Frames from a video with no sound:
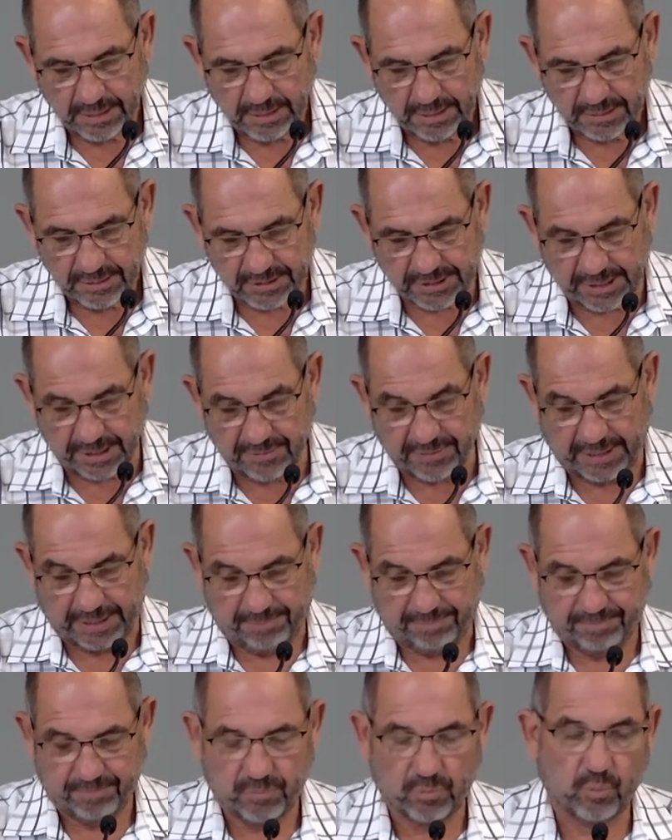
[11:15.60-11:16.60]
So
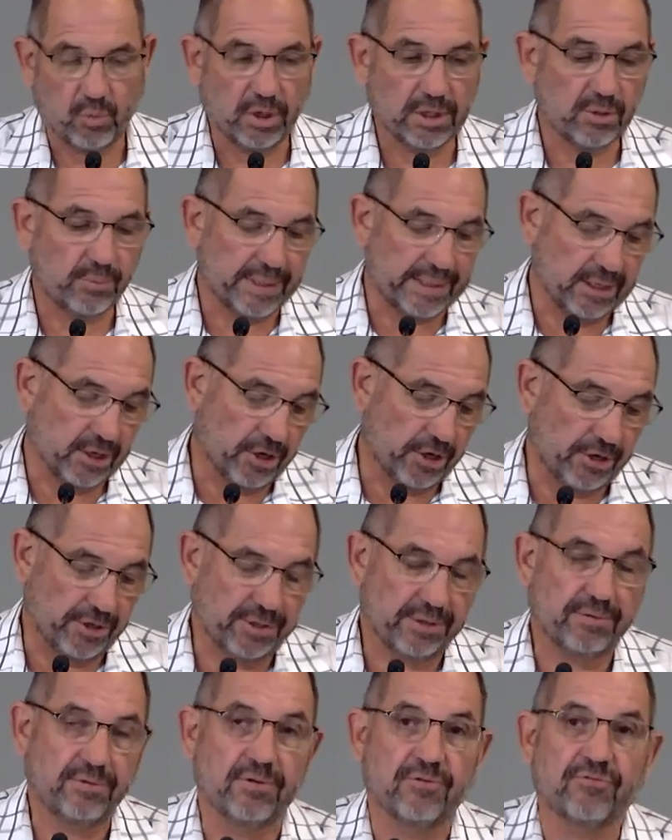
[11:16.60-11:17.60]
then, what do we
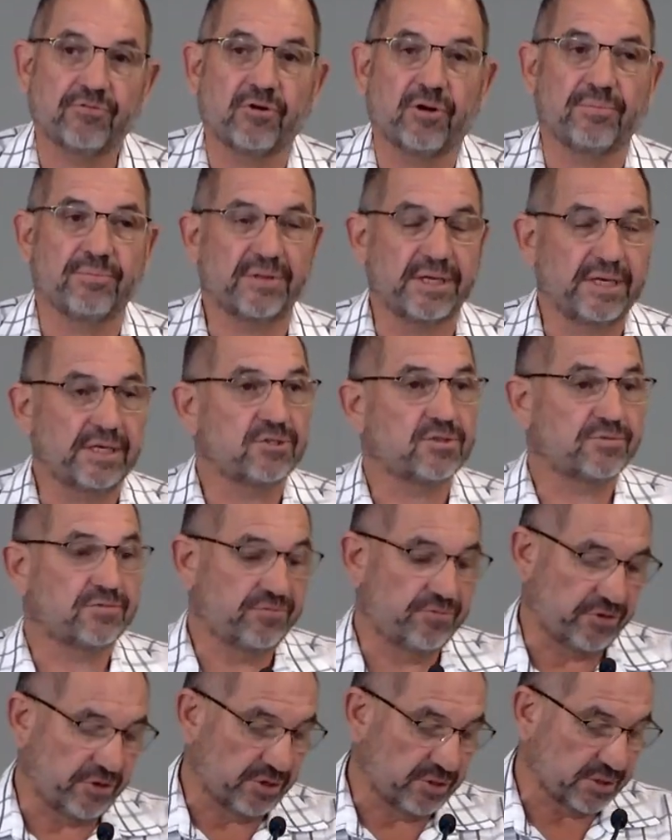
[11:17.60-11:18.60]
learn from these
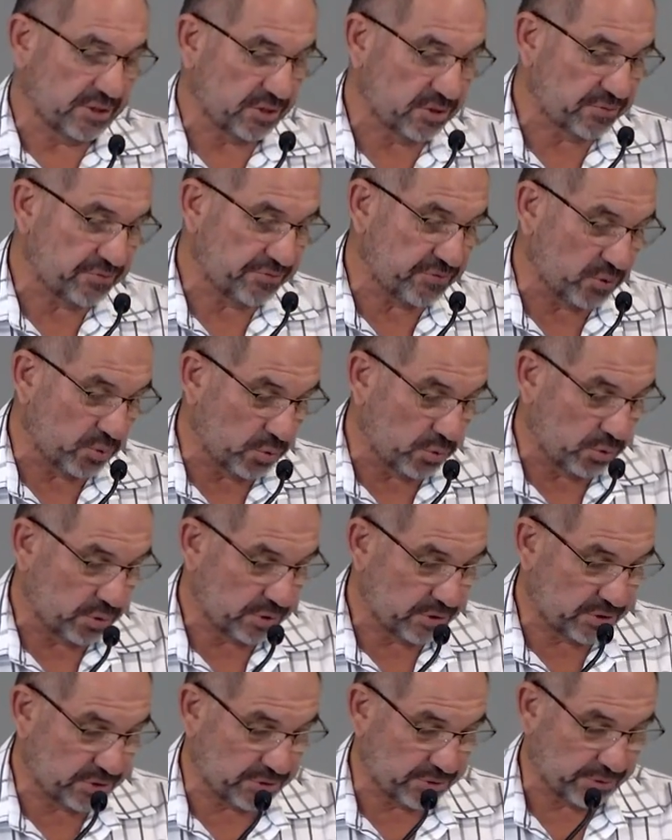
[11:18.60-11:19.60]
verses 4
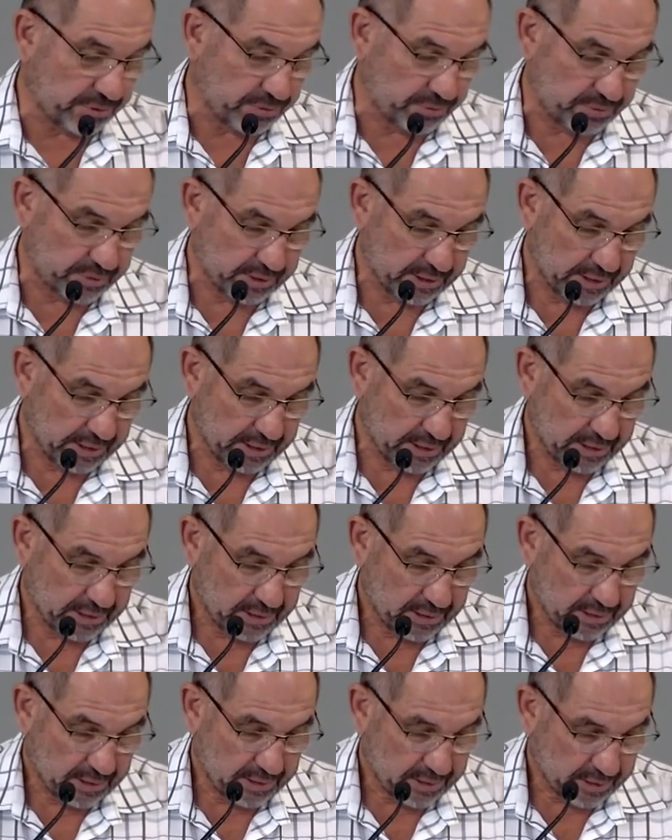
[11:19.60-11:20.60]
to
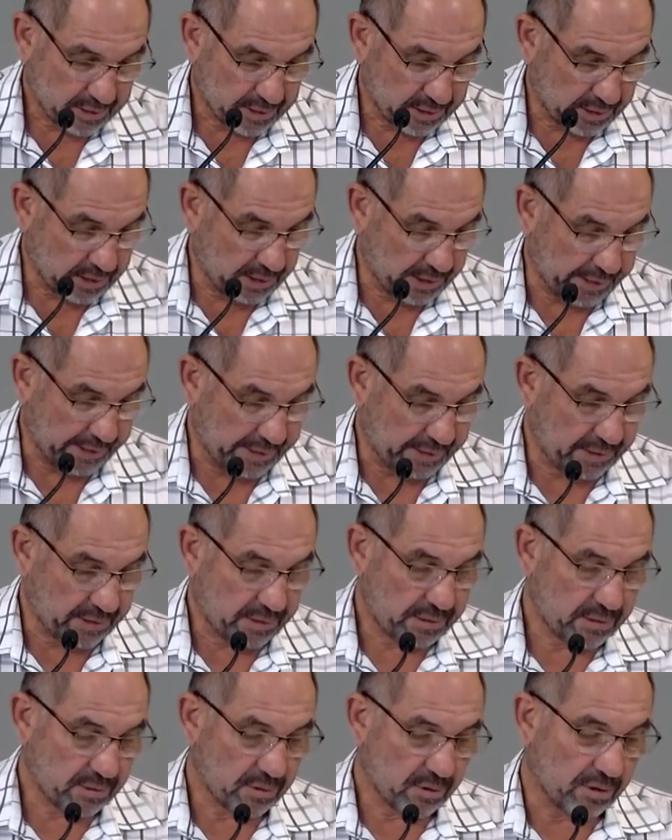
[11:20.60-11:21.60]

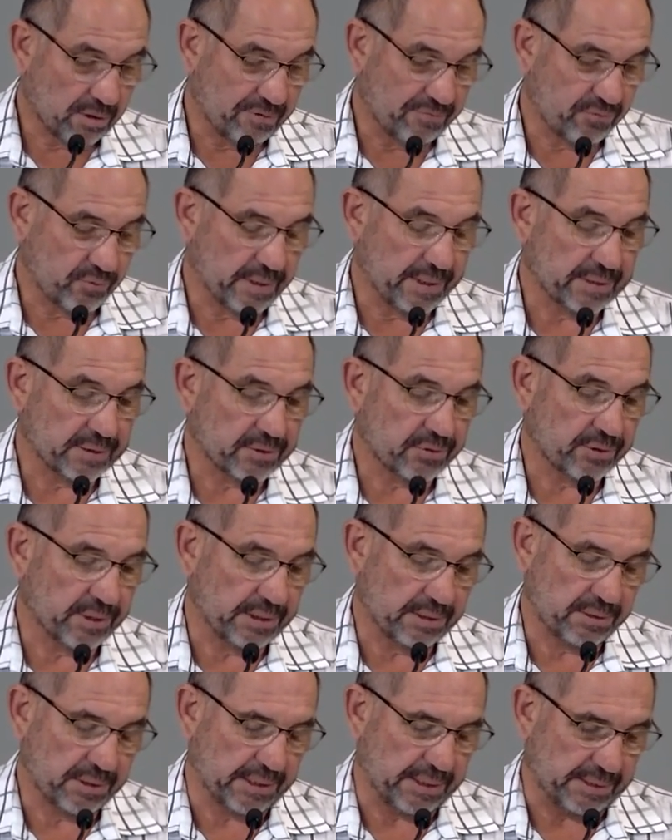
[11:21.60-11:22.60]
9 of 1
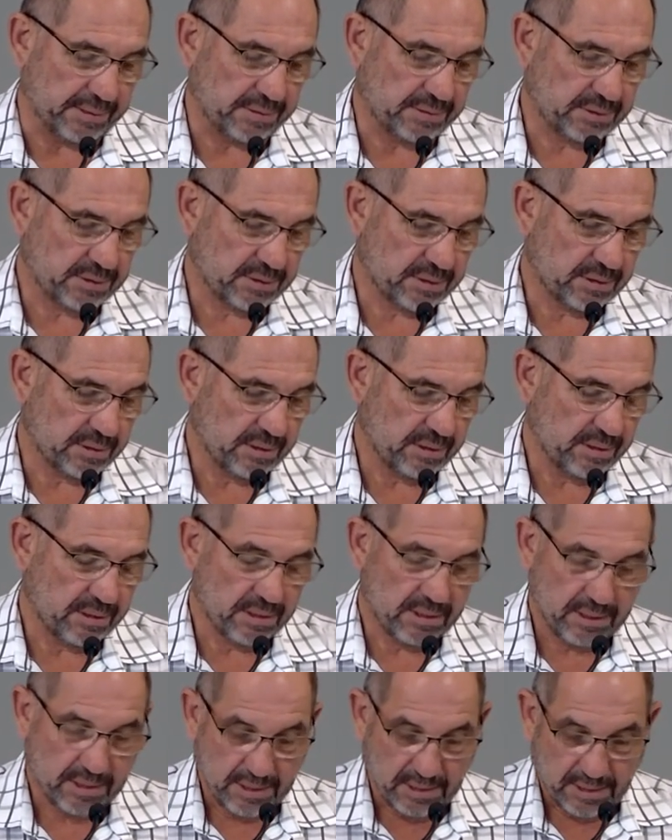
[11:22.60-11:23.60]
Corinthians
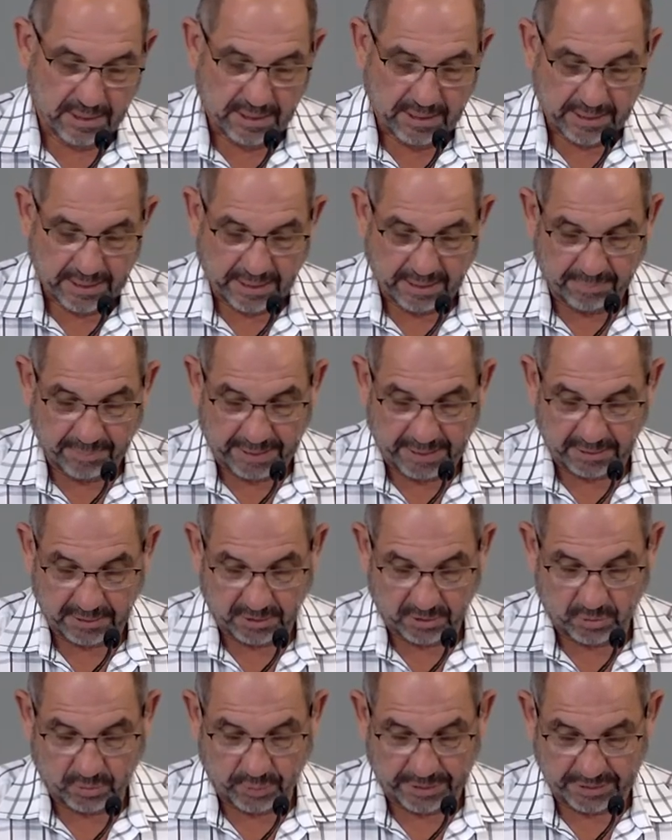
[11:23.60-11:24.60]
about
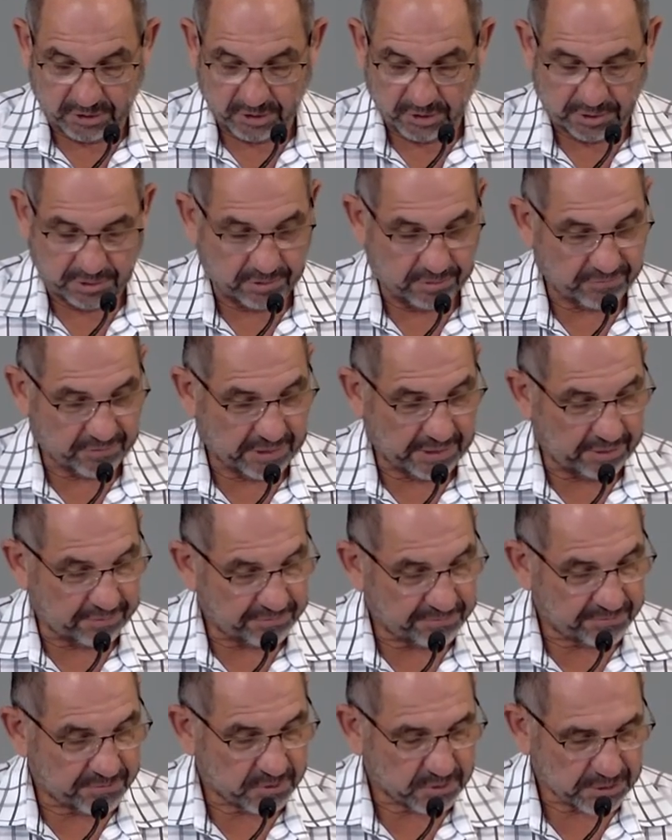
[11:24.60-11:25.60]
the question of
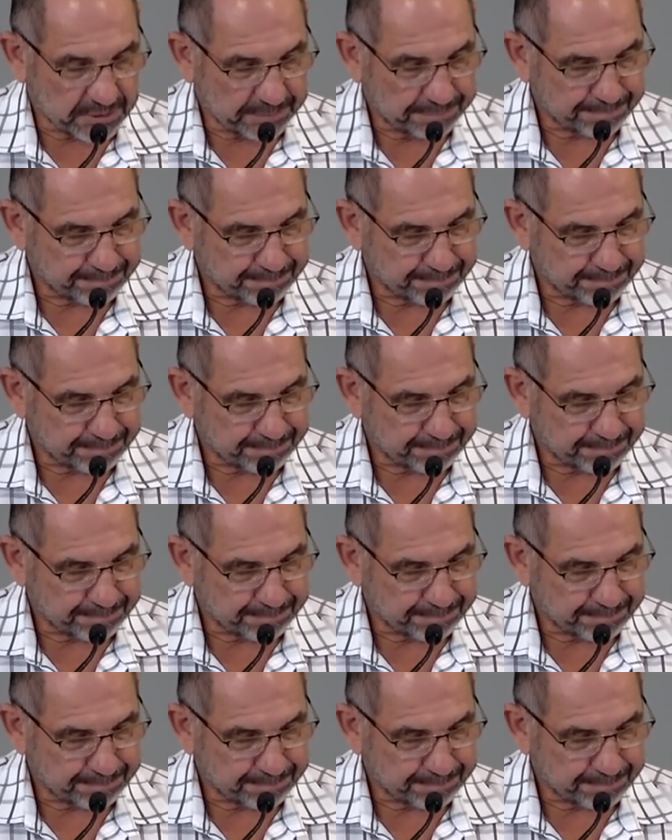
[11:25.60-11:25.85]
gifts?